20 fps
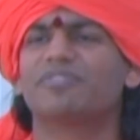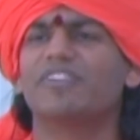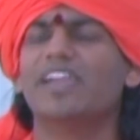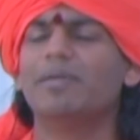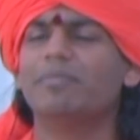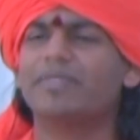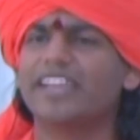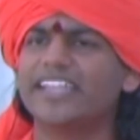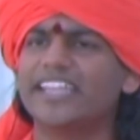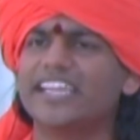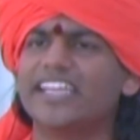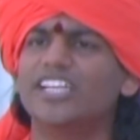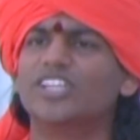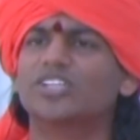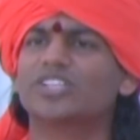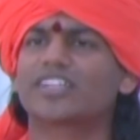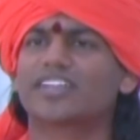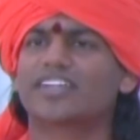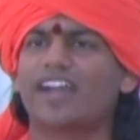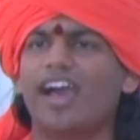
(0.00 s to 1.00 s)
If I am getting
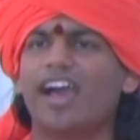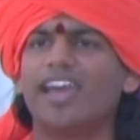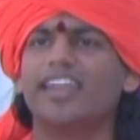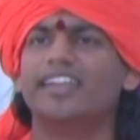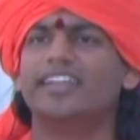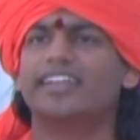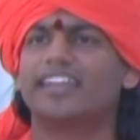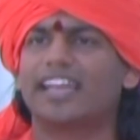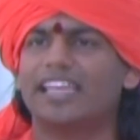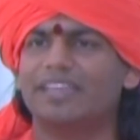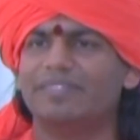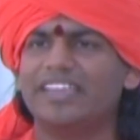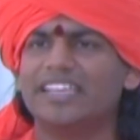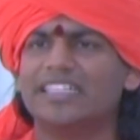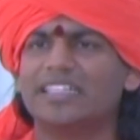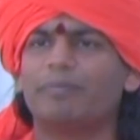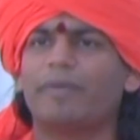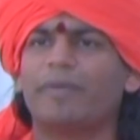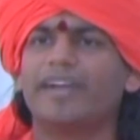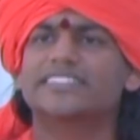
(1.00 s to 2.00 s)
into the car and driving,
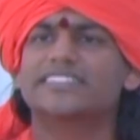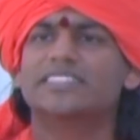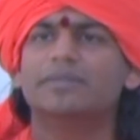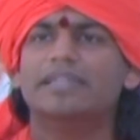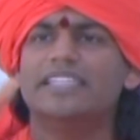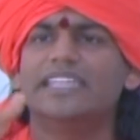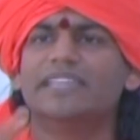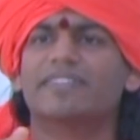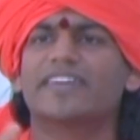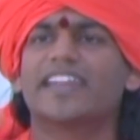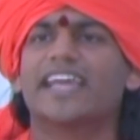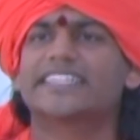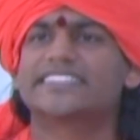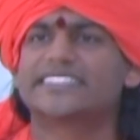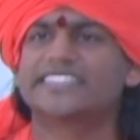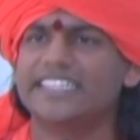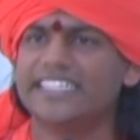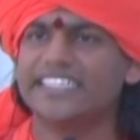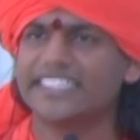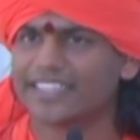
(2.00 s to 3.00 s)
the possibility for
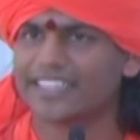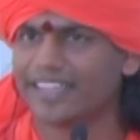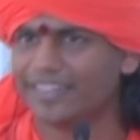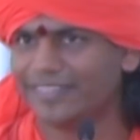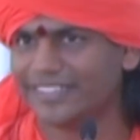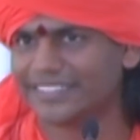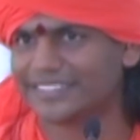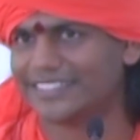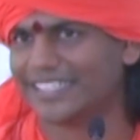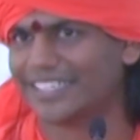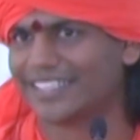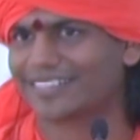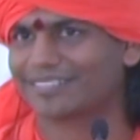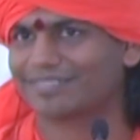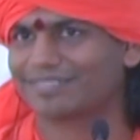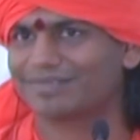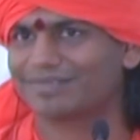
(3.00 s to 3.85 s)
accident is always there.